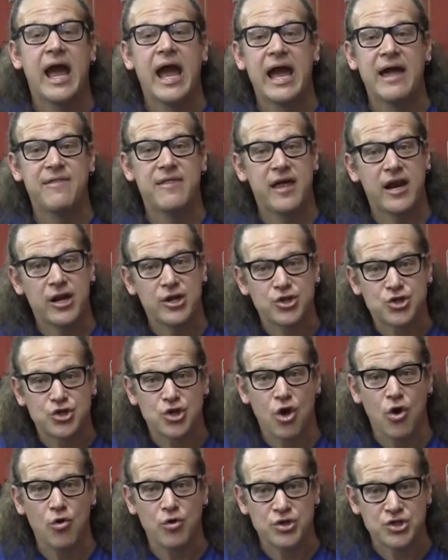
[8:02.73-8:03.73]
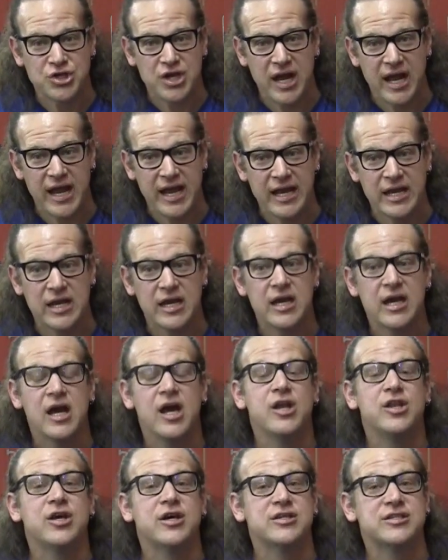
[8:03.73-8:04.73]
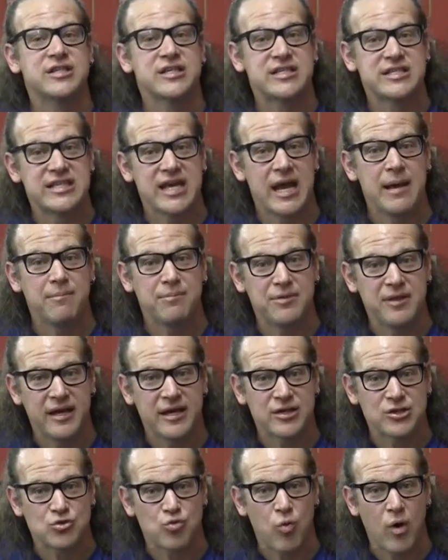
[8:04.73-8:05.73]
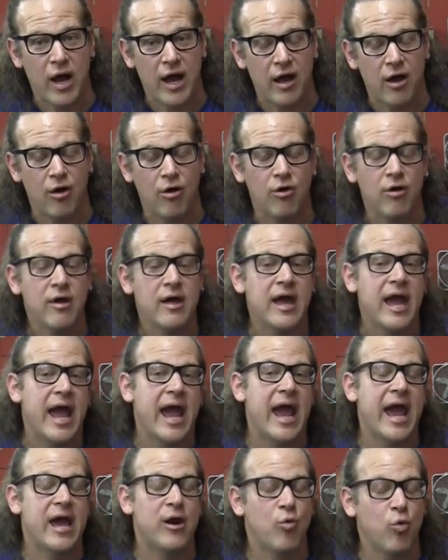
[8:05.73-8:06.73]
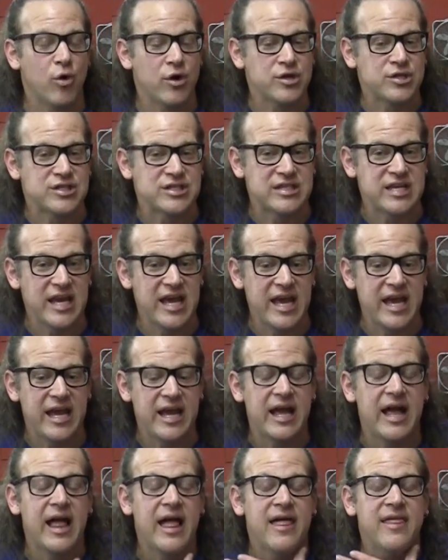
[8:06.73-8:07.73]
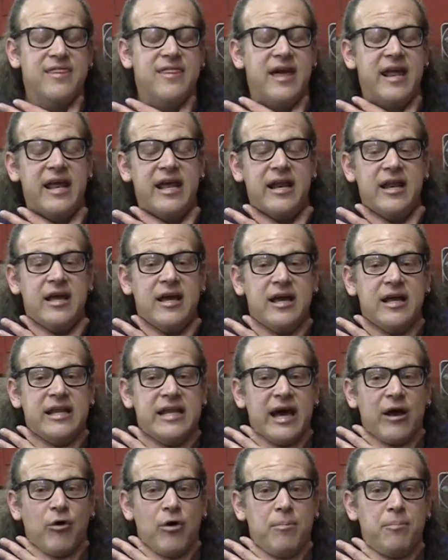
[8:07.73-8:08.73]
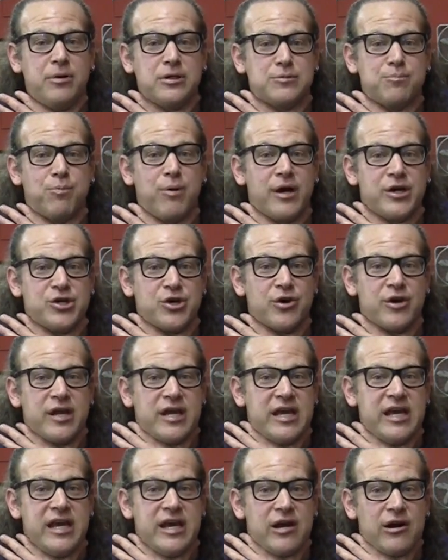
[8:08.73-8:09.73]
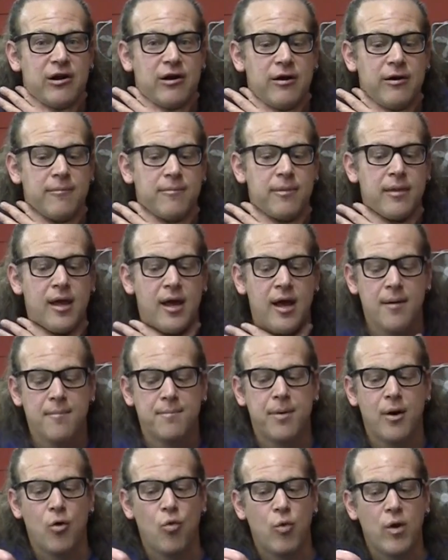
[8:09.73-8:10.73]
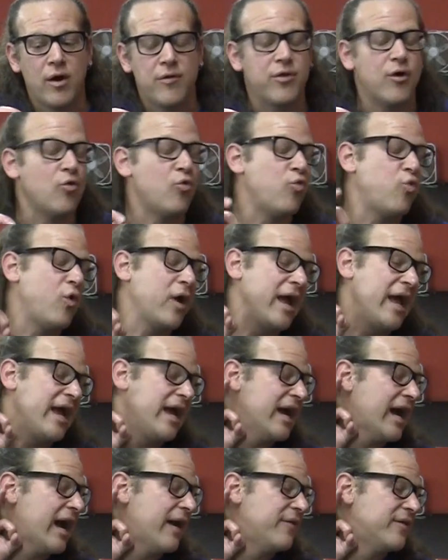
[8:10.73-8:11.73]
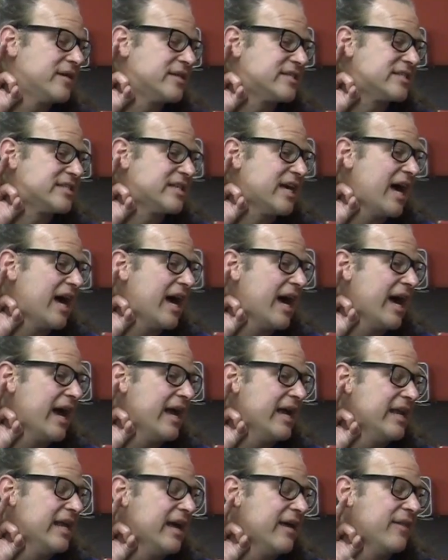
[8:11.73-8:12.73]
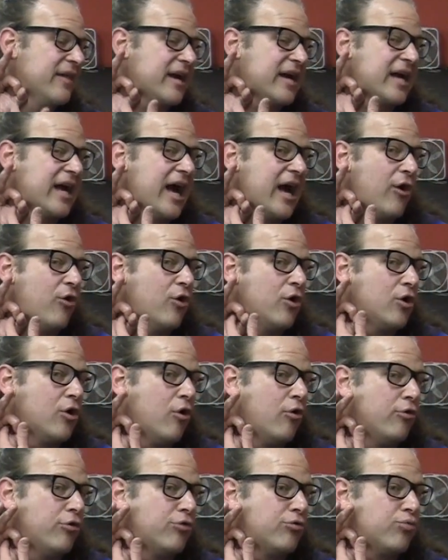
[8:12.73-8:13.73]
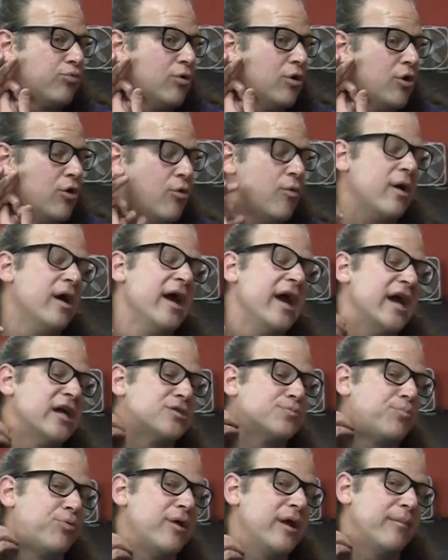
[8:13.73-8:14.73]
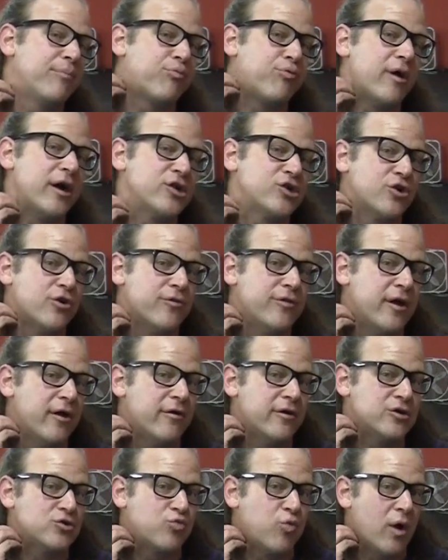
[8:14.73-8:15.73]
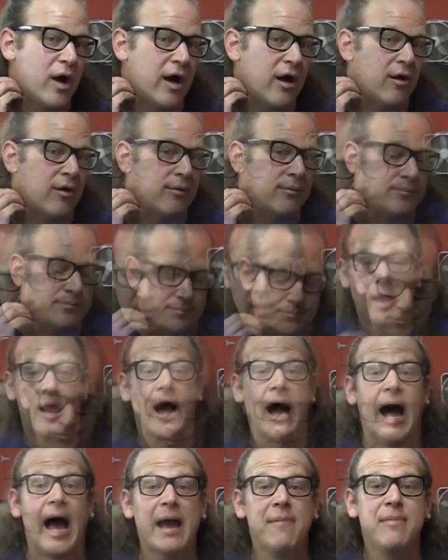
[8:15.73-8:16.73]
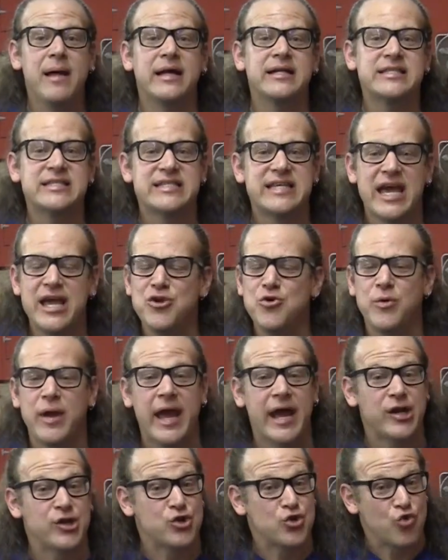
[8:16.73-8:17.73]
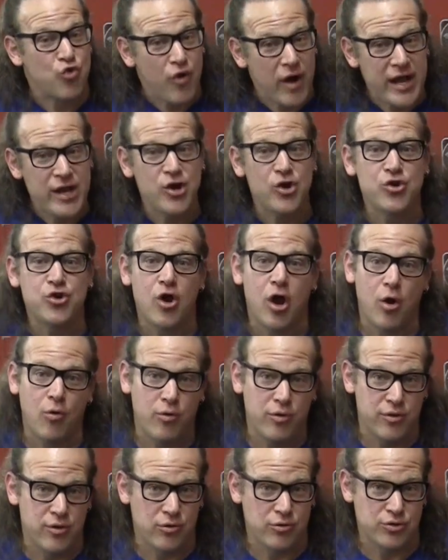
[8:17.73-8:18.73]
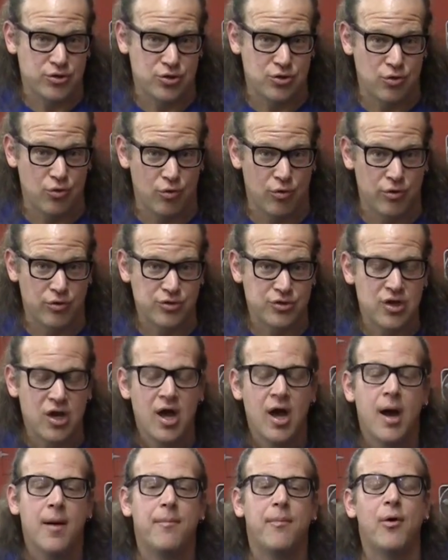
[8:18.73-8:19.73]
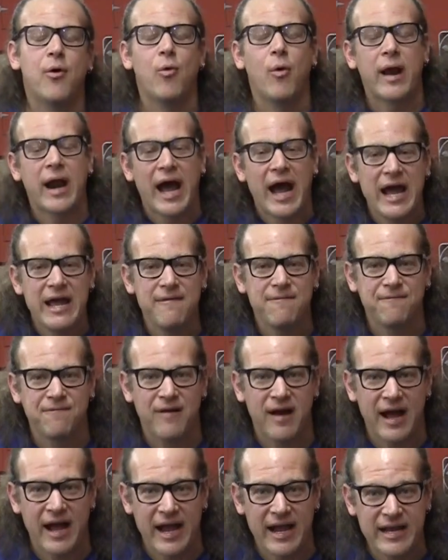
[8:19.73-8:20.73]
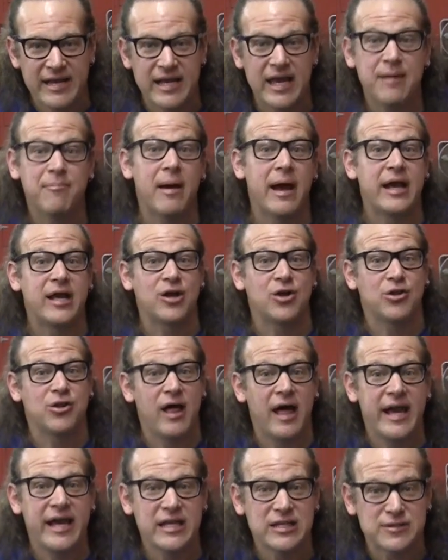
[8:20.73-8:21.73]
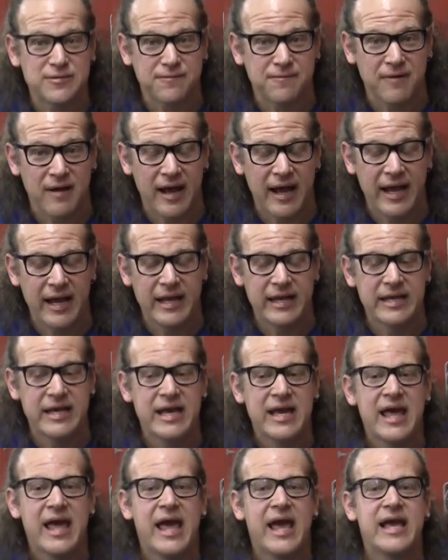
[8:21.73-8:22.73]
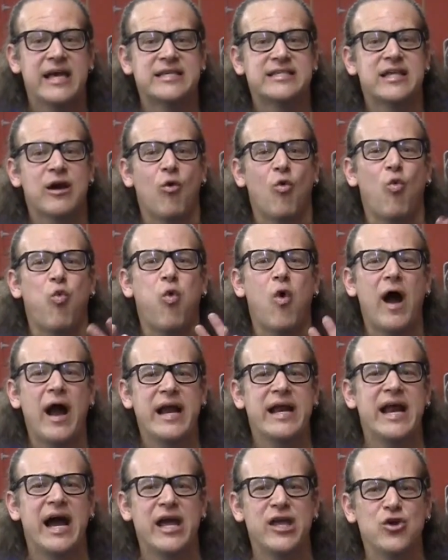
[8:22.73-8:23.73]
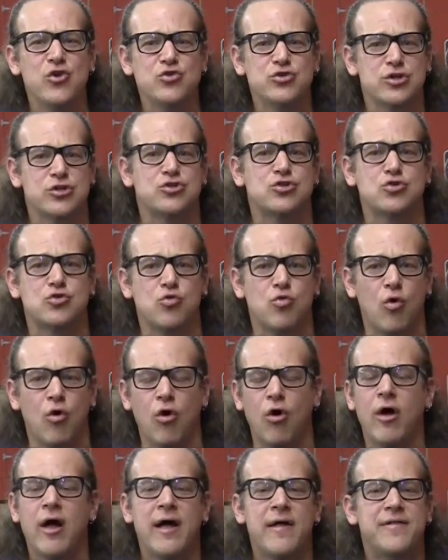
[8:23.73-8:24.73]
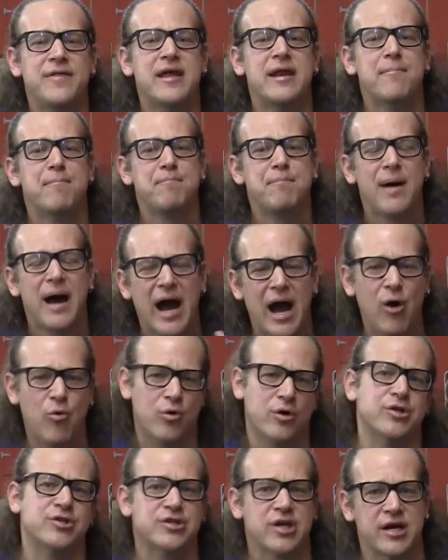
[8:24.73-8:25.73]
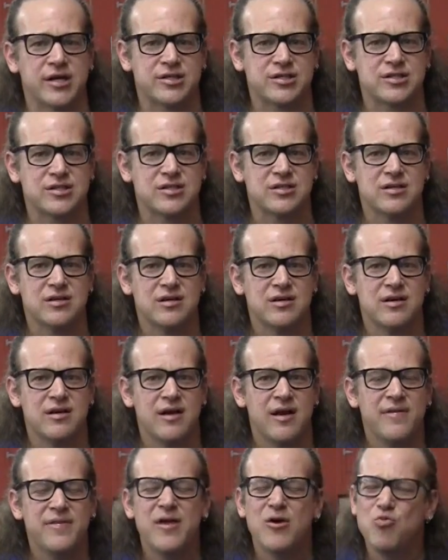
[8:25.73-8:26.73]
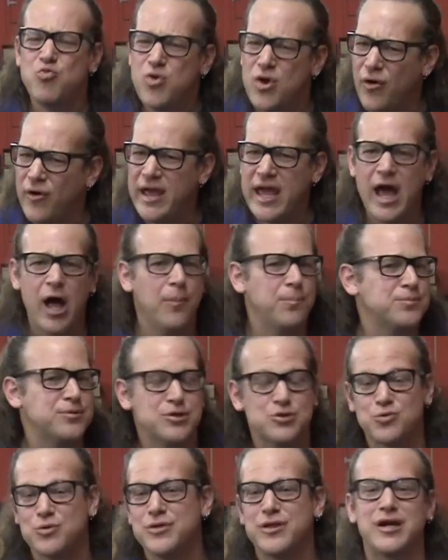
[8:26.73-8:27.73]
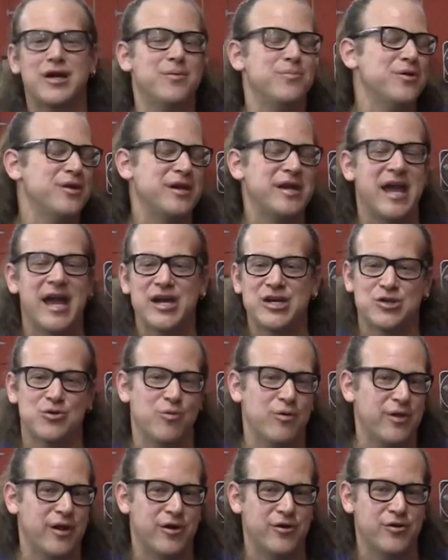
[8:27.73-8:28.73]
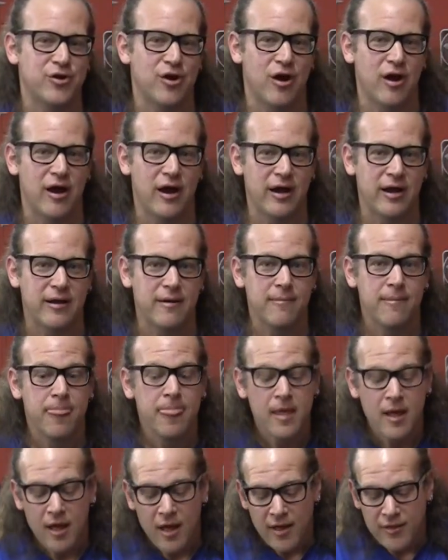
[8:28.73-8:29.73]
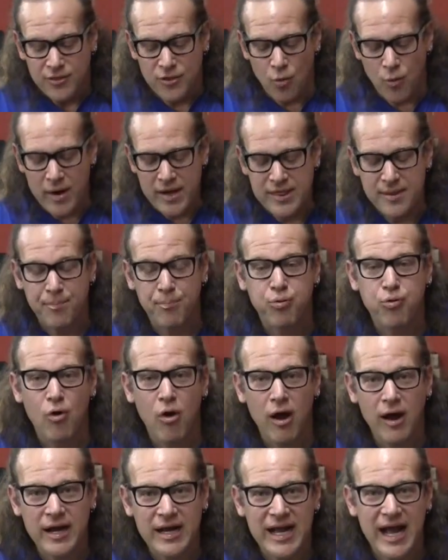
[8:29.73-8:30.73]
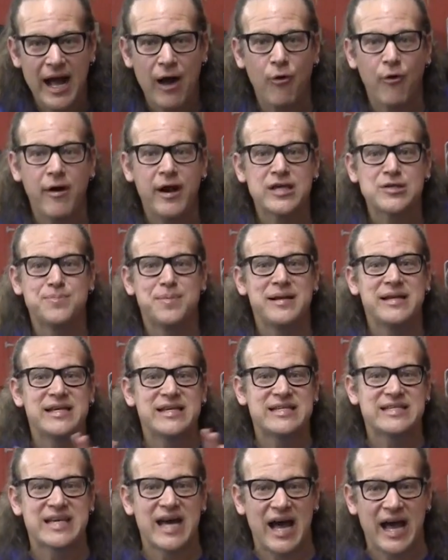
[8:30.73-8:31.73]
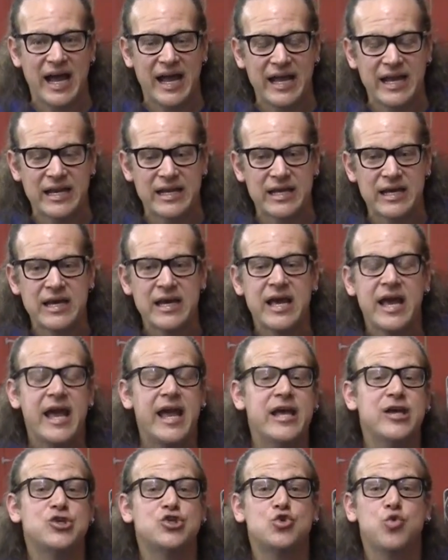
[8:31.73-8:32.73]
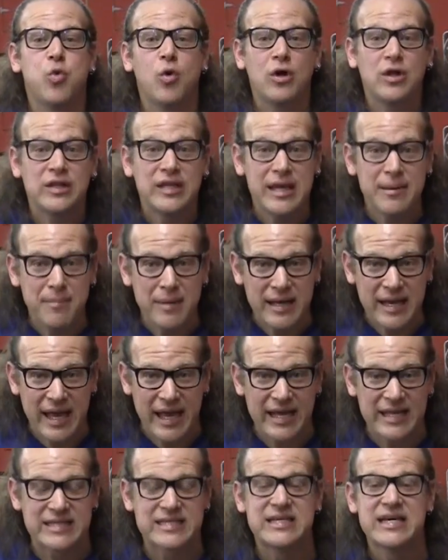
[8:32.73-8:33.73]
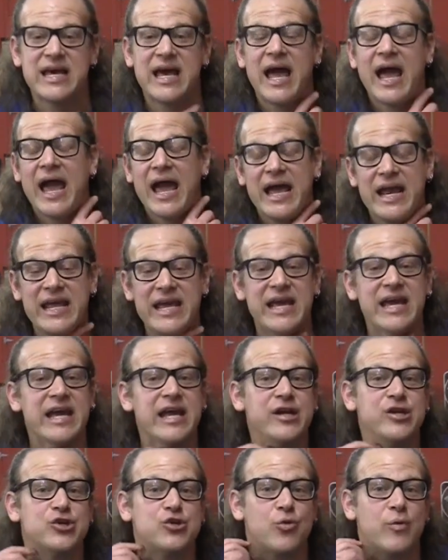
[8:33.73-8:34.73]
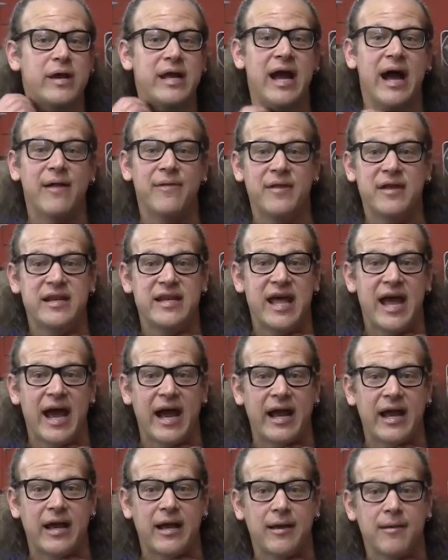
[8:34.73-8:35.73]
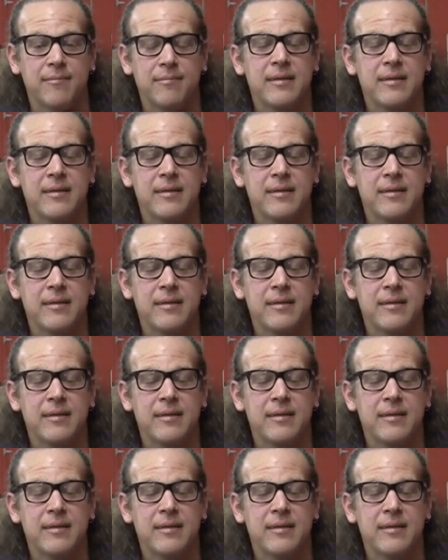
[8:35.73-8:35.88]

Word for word: And then a choke chain does the same thing as well. And we're seeing that it not only puts pressure here, but where the ring on the side and the collar go through, it's putting pressure there as well. I'm not saying you can't train your dog with those tools, but what I find and my clients find is that why not use a tool that empowers us, that really helps us with the communication with our dog? the way the prong collar has been designed is to eliminate any injury on the neck.